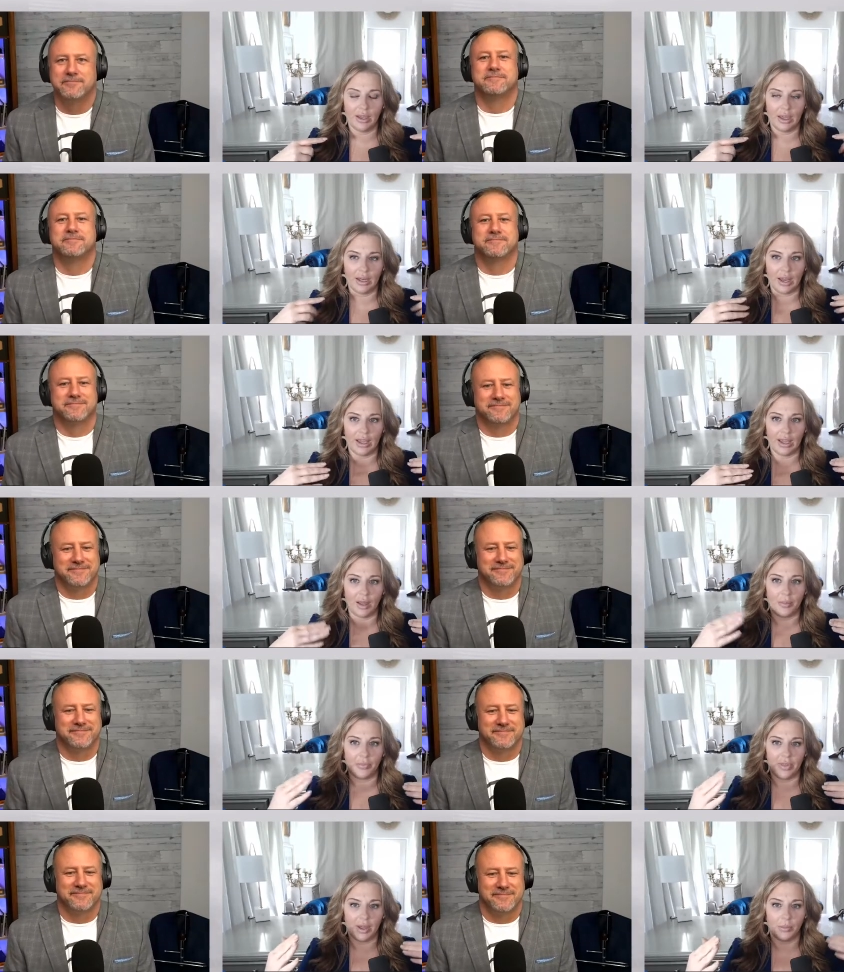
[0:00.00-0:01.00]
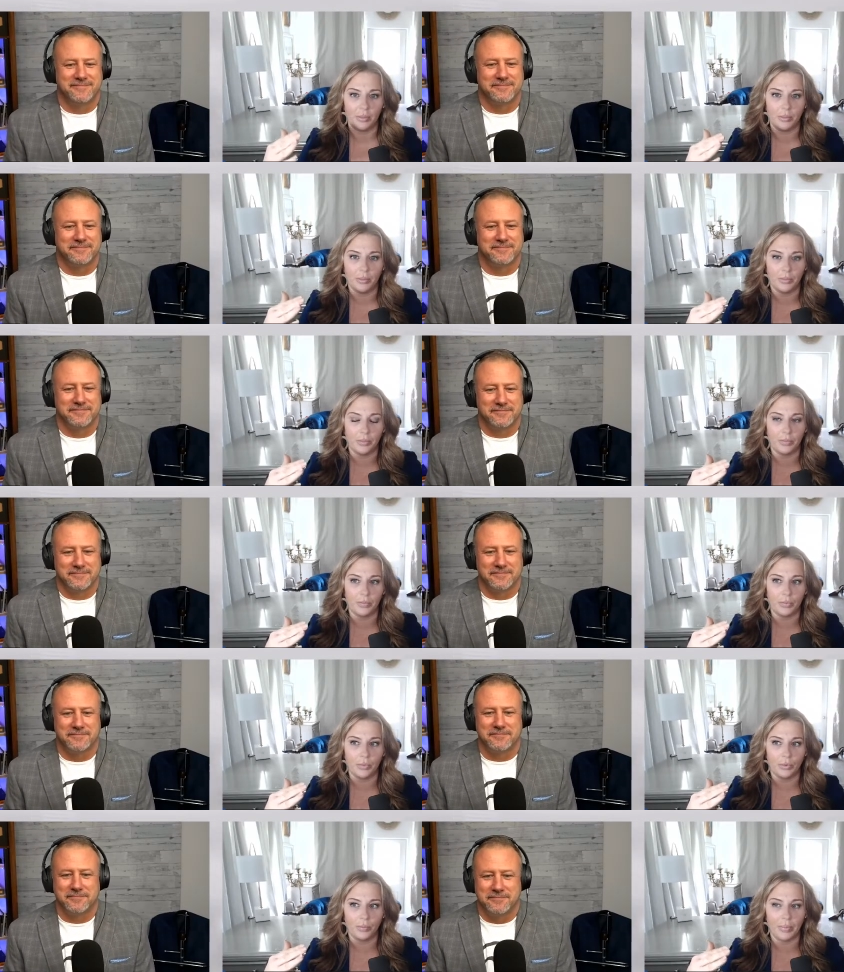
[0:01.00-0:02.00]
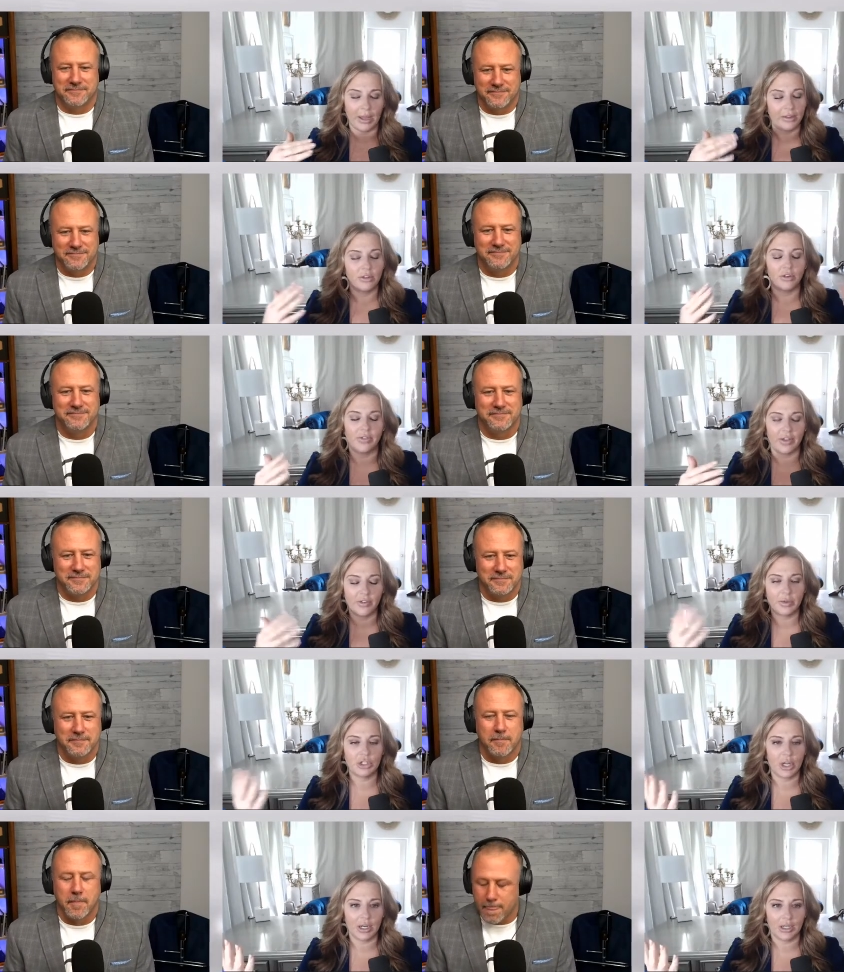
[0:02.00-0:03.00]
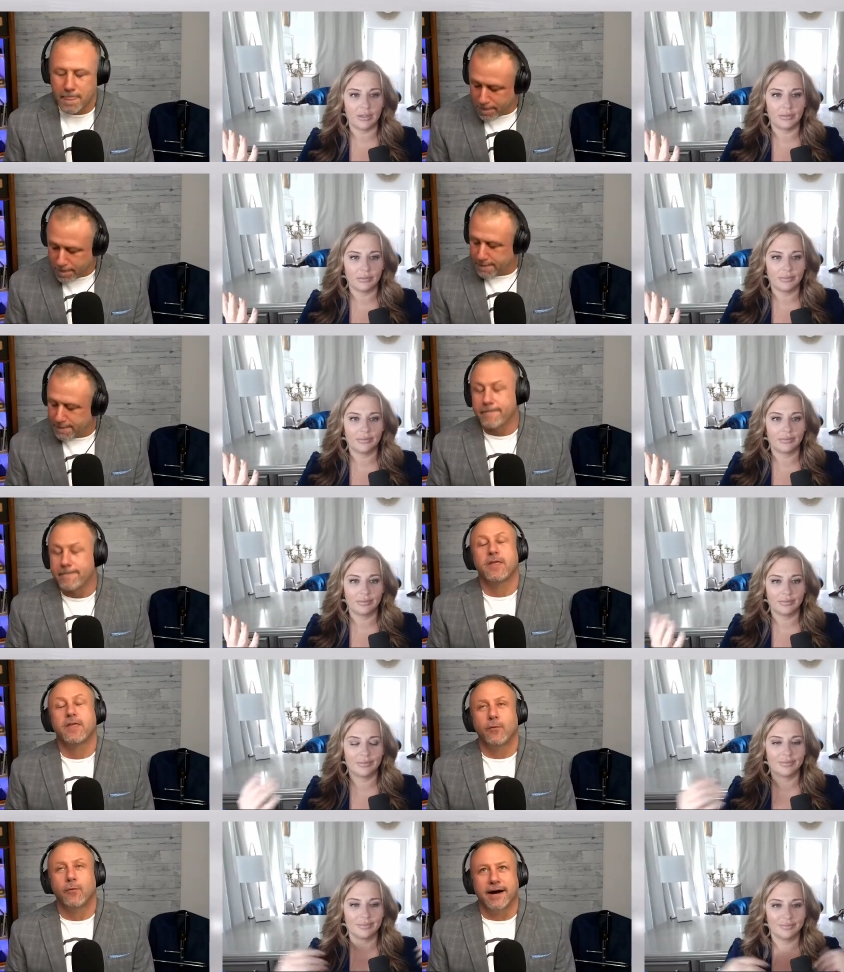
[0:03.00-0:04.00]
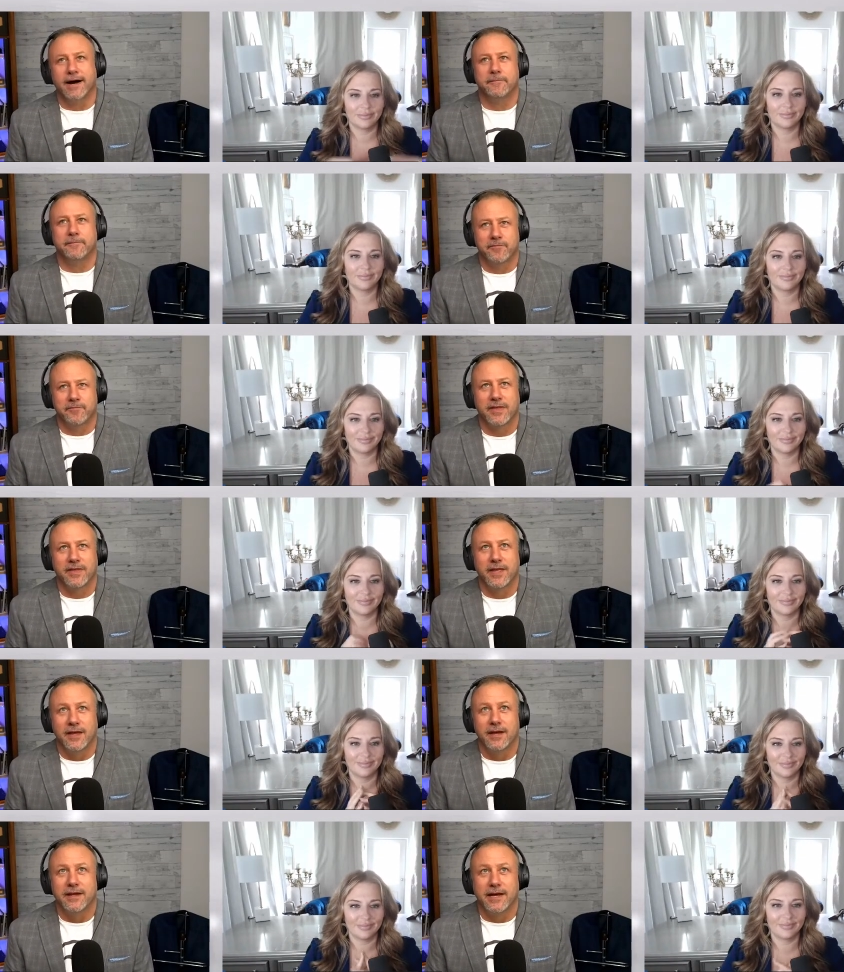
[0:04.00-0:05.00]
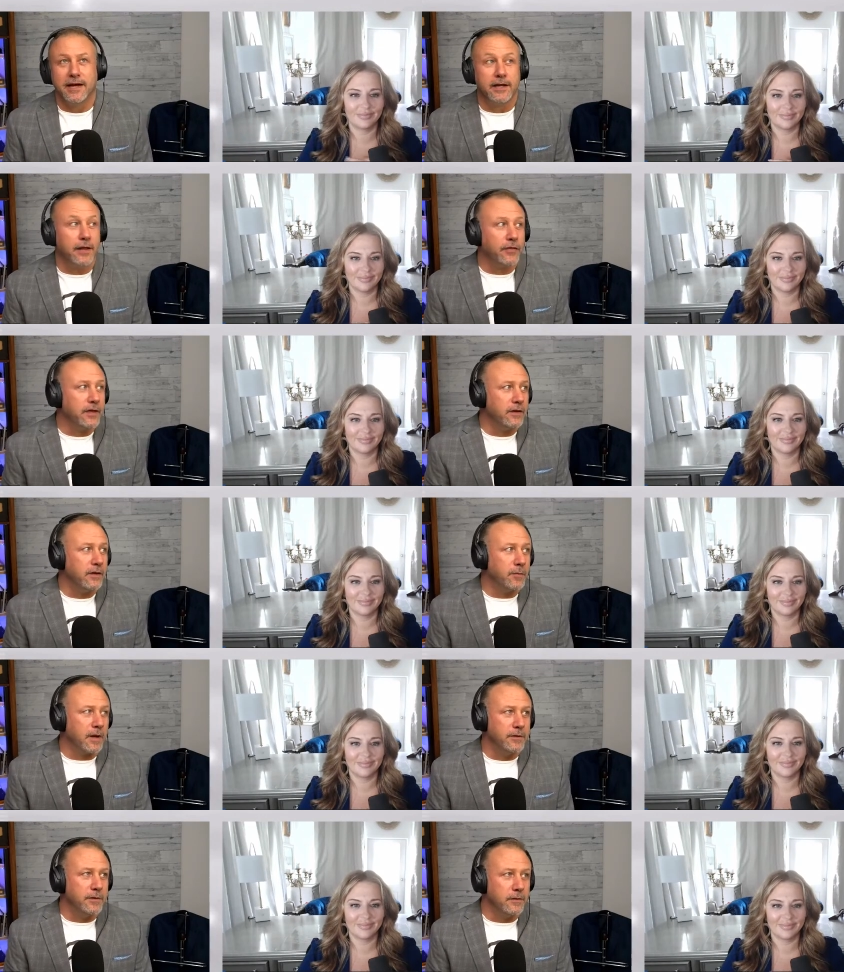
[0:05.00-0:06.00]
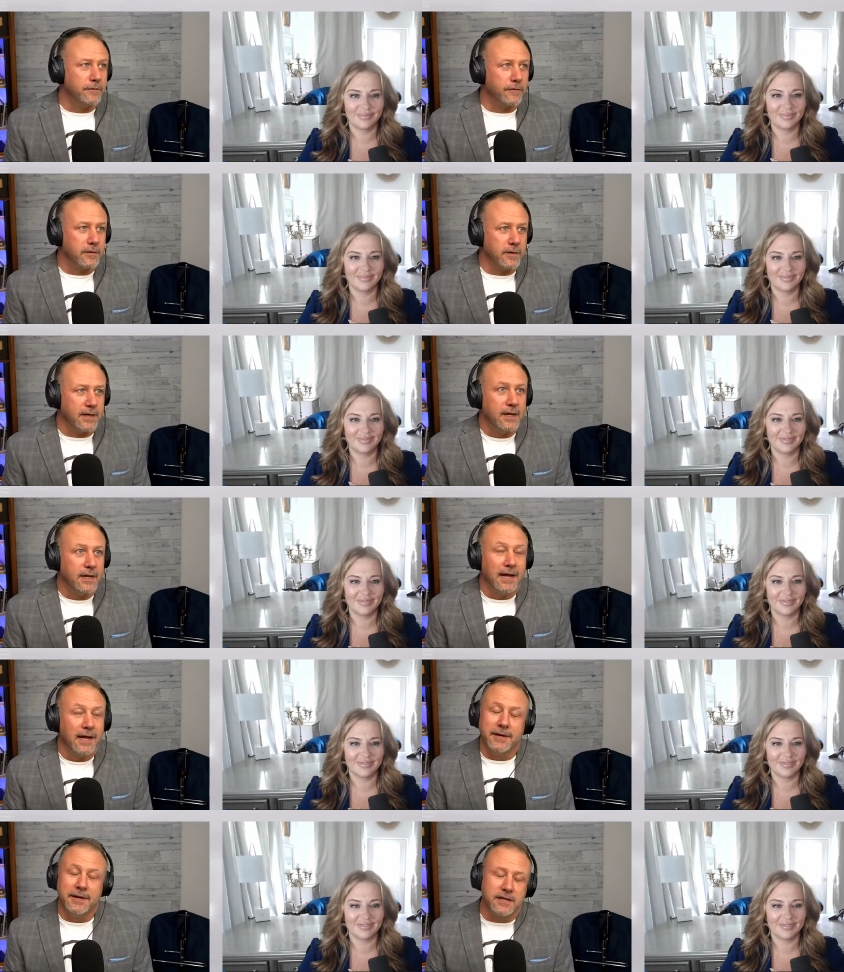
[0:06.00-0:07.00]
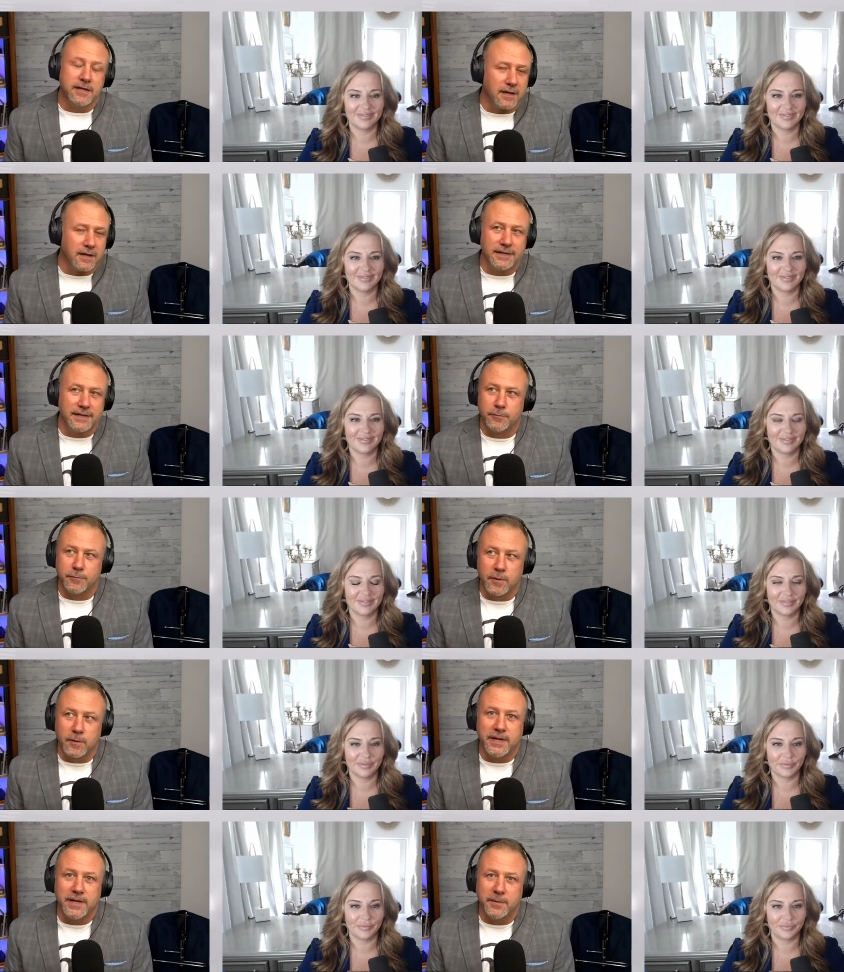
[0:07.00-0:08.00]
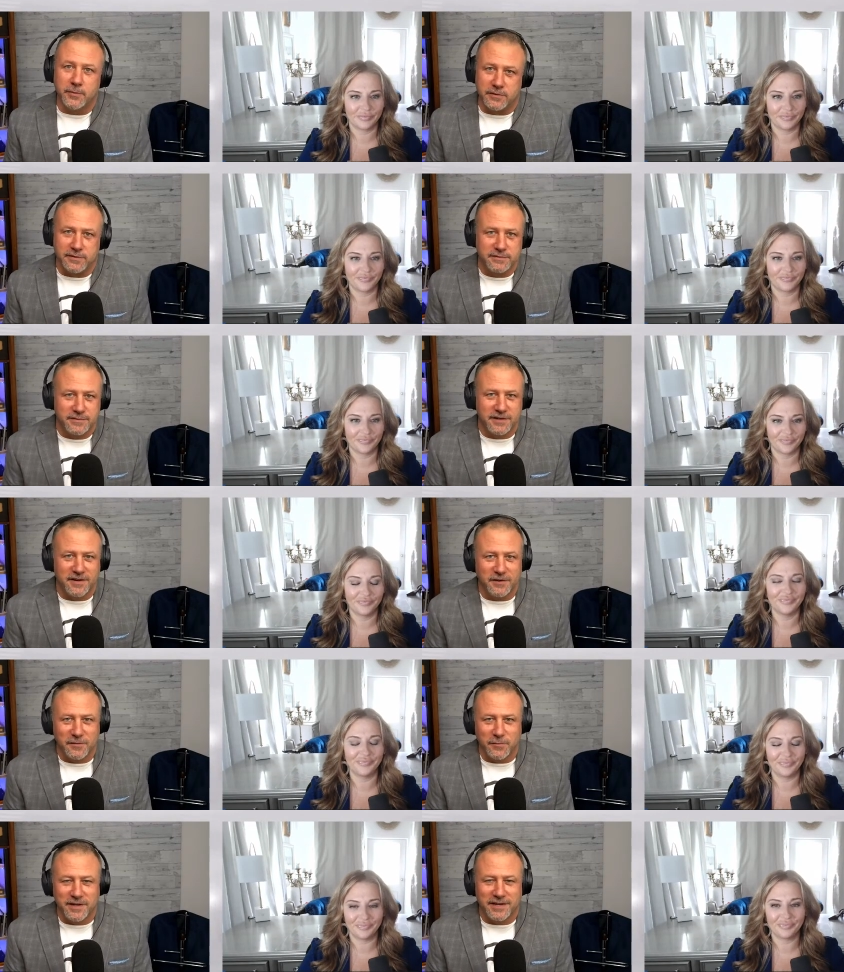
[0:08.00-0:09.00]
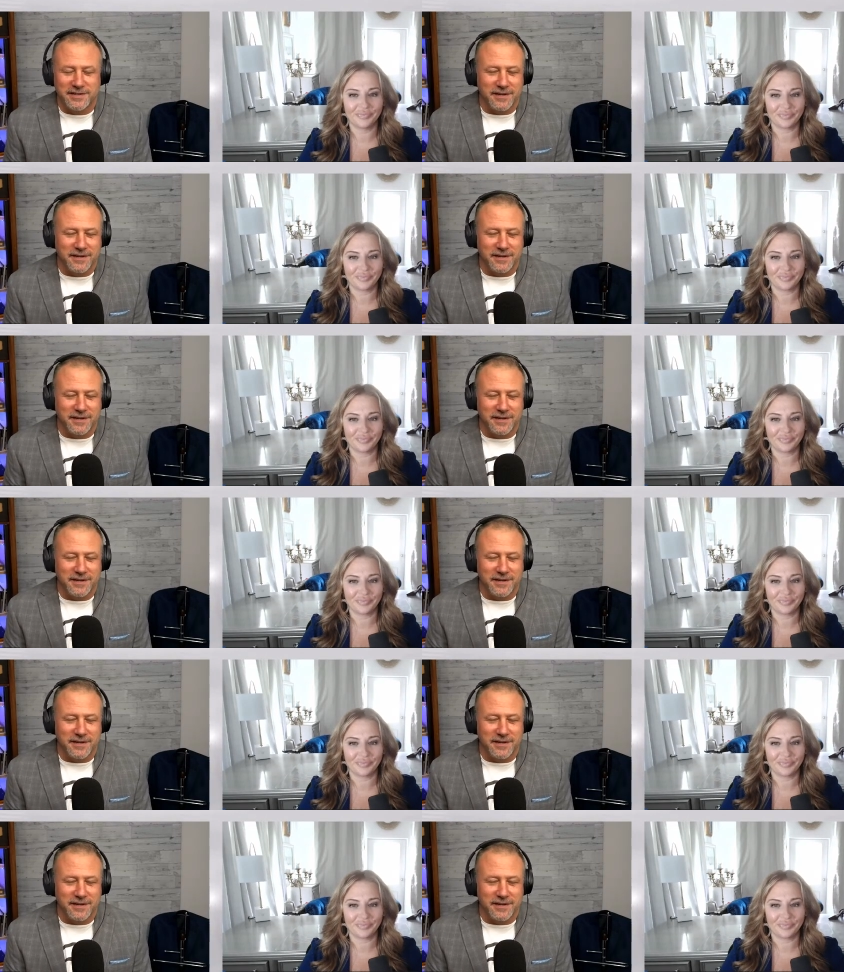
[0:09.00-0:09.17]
Speaker 1: and I help them balance their velvet machete.
Speaker 2: Wow. Yeah, I think you could probably do it for uh, I mean it's all it's we're people. You know, we, mm-hmm. it's all mm-hmm.